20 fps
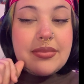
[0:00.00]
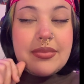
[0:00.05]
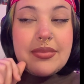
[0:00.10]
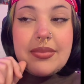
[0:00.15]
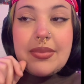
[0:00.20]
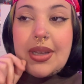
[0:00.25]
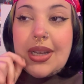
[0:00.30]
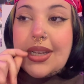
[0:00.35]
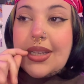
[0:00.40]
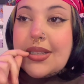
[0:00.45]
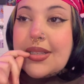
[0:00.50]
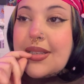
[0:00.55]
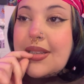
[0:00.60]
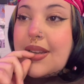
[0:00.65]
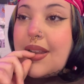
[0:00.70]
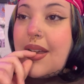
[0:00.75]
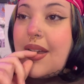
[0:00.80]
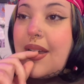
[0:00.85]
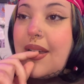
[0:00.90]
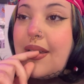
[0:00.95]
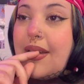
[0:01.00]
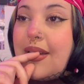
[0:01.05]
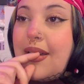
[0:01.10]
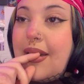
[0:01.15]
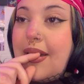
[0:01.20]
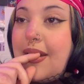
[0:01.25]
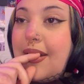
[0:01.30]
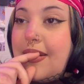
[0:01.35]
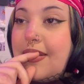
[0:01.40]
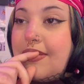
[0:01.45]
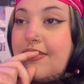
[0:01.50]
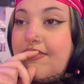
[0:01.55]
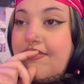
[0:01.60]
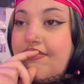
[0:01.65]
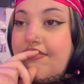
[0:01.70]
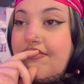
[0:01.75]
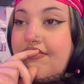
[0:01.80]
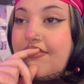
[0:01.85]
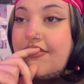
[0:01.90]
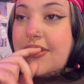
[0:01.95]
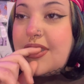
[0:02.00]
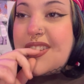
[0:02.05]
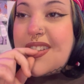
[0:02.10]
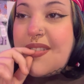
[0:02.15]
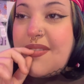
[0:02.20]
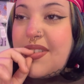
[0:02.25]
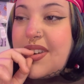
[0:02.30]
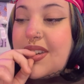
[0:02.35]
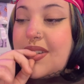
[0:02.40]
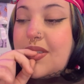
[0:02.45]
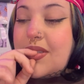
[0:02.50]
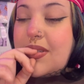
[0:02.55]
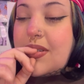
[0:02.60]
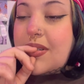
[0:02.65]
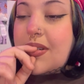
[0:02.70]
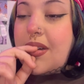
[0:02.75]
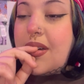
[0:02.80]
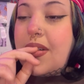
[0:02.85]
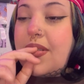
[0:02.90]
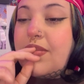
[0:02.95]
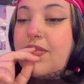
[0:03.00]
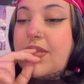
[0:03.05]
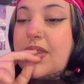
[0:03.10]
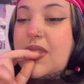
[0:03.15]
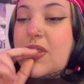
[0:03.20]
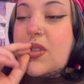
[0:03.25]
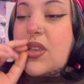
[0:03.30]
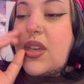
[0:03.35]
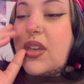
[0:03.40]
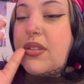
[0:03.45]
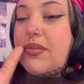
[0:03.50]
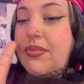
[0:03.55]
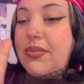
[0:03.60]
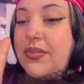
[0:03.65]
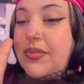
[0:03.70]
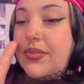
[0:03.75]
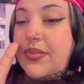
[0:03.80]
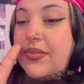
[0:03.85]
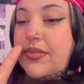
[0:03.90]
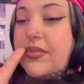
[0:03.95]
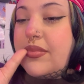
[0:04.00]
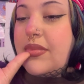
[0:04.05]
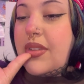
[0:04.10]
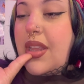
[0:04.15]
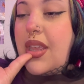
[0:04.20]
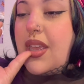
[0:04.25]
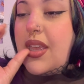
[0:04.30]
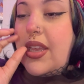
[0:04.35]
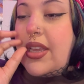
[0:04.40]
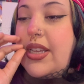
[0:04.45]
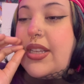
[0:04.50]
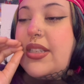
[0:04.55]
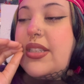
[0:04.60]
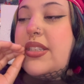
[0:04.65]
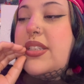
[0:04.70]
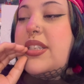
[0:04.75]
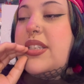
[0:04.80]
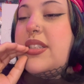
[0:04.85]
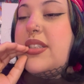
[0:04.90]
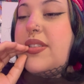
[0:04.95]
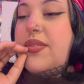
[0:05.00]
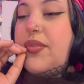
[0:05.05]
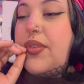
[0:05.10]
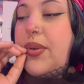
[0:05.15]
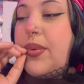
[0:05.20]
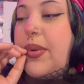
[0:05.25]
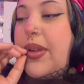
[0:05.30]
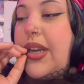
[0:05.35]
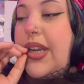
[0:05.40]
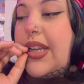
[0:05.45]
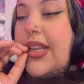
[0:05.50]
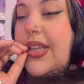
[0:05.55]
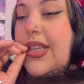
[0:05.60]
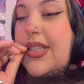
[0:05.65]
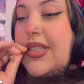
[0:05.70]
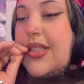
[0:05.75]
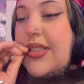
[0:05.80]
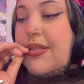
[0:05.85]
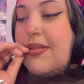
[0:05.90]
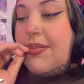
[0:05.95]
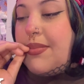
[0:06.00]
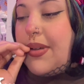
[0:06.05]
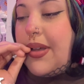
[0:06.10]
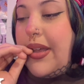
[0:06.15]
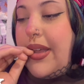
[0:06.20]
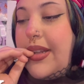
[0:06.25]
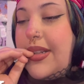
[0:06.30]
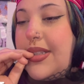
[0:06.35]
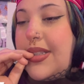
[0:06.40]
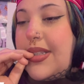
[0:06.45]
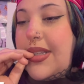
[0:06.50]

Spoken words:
but it's not very strong. It's good. Sees it for what it is, but